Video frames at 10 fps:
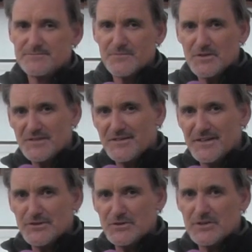So let's
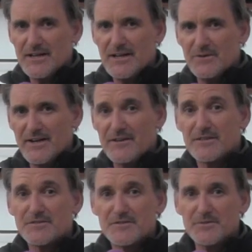take a look at how
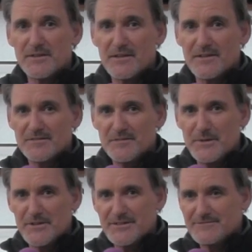Eric is doing that on
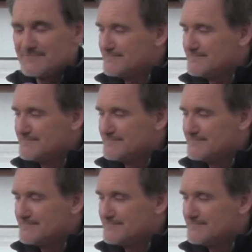Spirit.